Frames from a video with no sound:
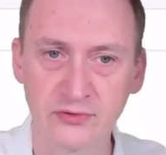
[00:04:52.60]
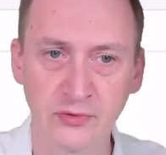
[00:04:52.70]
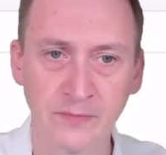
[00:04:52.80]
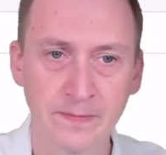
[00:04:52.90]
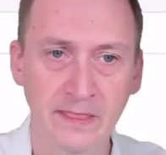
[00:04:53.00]

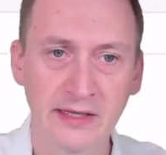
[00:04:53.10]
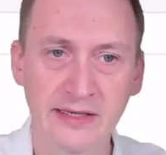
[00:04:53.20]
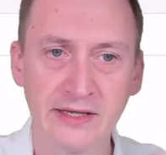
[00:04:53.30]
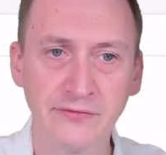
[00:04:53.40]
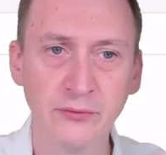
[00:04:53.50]
So
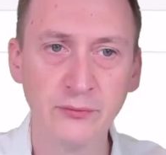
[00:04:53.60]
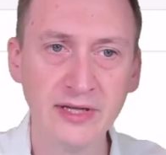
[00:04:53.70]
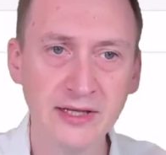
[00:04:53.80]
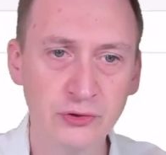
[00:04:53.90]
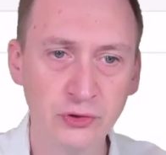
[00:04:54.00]
if you
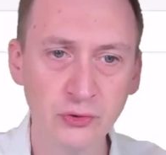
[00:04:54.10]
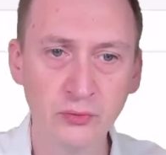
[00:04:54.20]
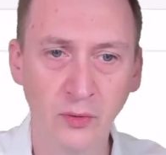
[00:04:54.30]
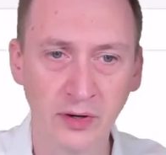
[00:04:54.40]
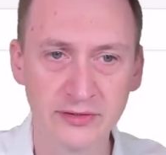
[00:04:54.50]
really do
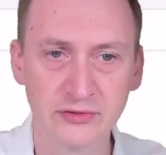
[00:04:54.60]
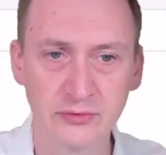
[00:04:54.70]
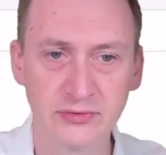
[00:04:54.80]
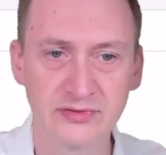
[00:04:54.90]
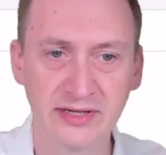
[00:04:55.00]
want to
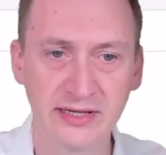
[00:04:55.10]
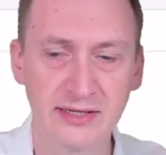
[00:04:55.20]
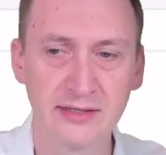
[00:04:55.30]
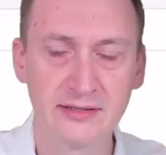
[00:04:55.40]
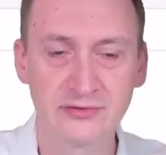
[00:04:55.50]
use
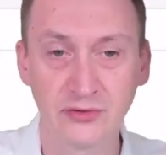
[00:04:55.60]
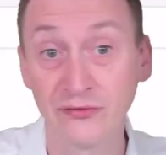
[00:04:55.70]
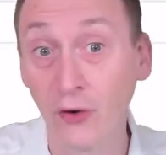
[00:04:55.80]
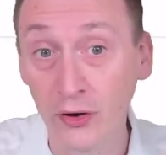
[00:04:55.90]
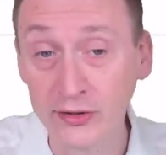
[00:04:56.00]
a sort
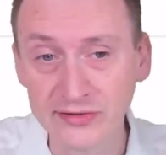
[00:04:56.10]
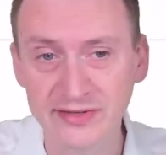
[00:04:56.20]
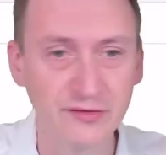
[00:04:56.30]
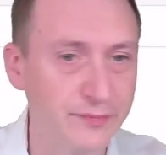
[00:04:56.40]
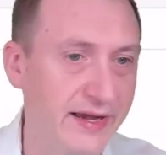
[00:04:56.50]
of
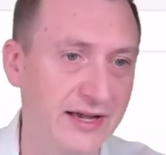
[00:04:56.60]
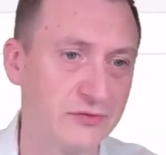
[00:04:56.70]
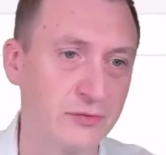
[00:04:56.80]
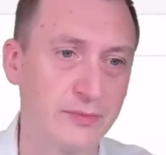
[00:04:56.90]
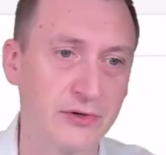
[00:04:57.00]
unsafe
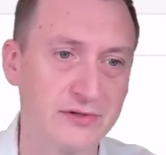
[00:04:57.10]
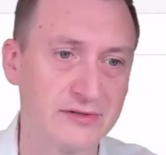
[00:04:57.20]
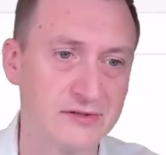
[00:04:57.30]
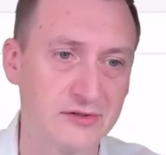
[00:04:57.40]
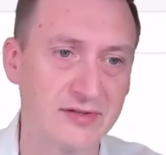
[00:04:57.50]
password because
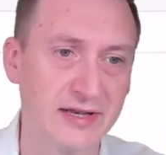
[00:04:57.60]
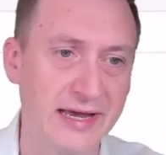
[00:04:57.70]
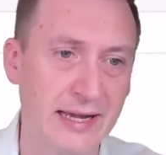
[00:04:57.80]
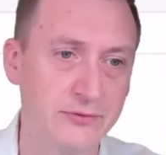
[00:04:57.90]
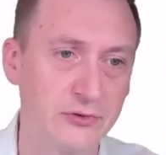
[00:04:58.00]
it's just a
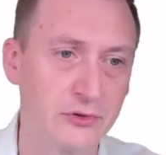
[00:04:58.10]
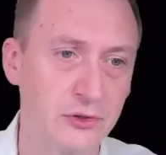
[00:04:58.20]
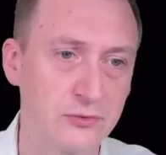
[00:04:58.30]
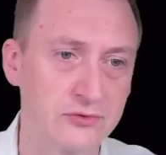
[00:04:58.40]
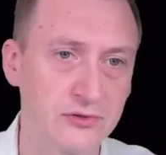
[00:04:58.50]
lab, you
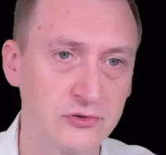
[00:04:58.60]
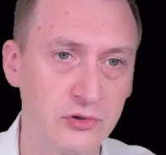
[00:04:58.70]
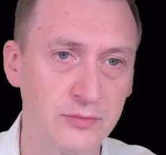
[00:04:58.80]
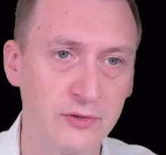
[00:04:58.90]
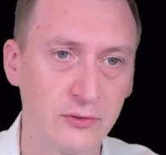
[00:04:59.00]
go to the
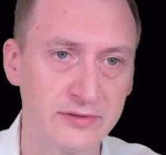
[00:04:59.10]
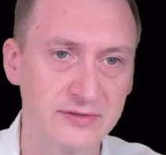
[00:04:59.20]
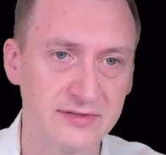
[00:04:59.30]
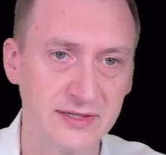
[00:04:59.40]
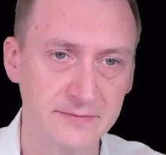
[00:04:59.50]
terminal
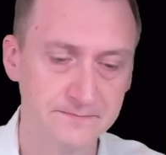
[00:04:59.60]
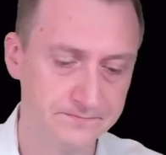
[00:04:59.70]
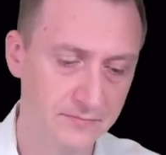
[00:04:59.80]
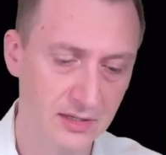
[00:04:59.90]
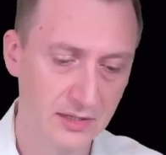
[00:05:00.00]
instead
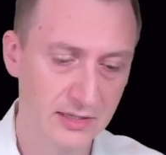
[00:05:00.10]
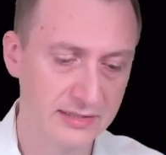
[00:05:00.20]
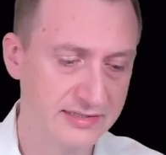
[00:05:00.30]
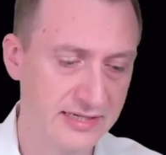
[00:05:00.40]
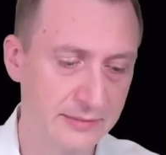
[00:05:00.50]

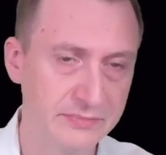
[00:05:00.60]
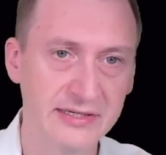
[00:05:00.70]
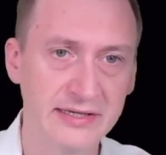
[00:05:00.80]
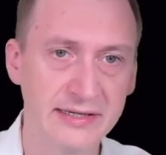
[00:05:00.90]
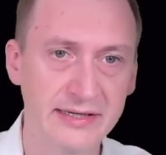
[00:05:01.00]
and type
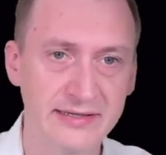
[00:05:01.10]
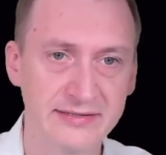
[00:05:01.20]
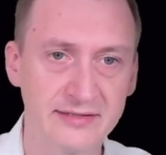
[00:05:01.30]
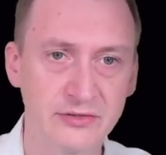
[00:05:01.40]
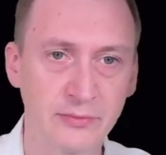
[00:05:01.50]

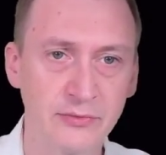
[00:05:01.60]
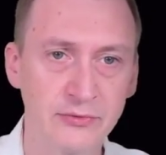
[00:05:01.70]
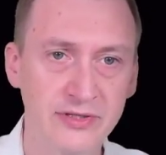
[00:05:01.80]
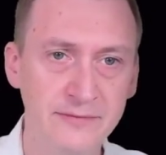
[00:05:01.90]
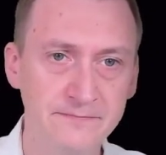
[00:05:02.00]

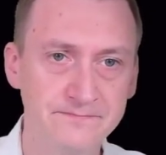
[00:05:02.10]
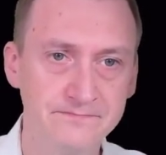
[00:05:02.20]
pvSCSI.